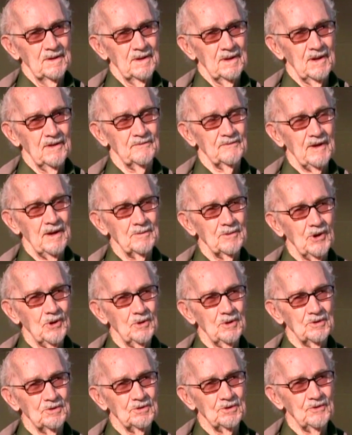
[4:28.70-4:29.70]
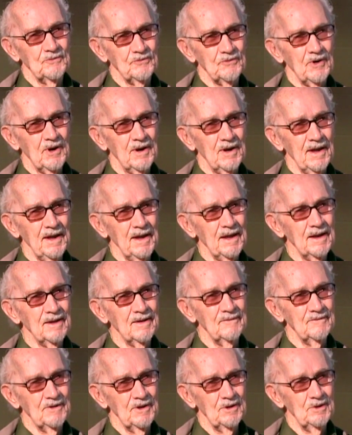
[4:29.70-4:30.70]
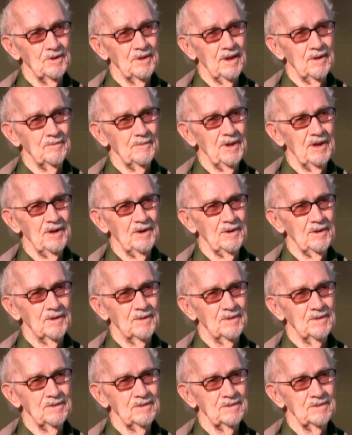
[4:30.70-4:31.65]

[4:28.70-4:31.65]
If I'm going too far ahead of you, let me know.